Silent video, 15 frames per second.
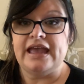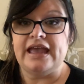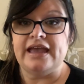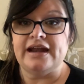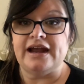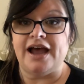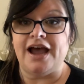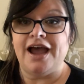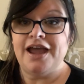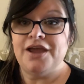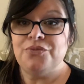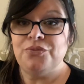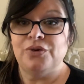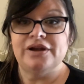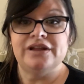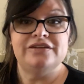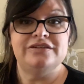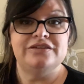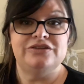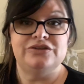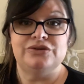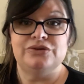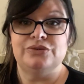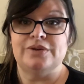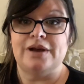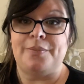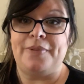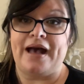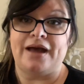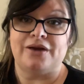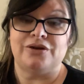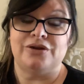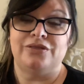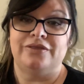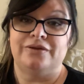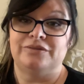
And I wanted to do a pattern